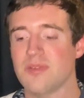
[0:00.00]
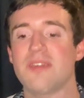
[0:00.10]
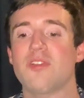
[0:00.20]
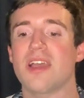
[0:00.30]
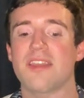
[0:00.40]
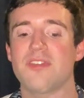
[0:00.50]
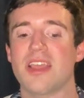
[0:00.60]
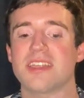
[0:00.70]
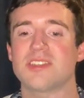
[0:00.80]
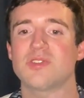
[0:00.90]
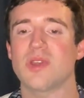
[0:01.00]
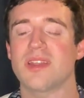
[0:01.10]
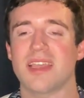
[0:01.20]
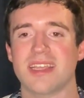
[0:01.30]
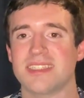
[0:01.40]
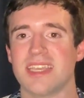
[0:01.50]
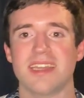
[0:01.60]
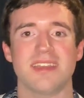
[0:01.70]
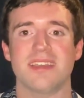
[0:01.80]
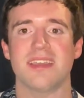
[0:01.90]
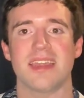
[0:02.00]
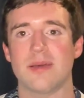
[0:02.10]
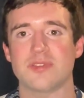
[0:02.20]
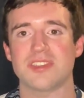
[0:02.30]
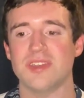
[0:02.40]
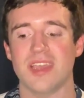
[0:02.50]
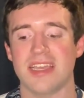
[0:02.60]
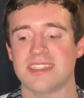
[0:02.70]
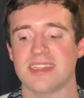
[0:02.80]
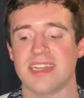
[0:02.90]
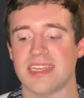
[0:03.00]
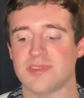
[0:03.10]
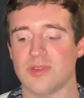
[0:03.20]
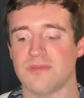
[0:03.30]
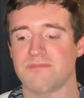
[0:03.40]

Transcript: Leave a like if you guys enjoyed, like I said, and I will see you guys in the next one.